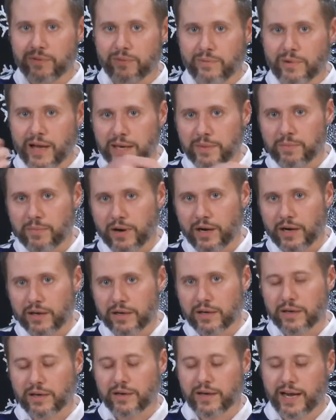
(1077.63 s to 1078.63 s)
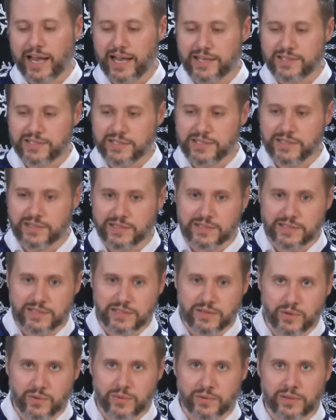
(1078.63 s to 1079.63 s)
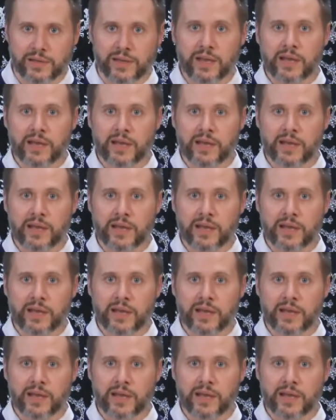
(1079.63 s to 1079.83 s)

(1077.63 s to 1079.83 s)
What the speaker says: the red marker, hands it to the student,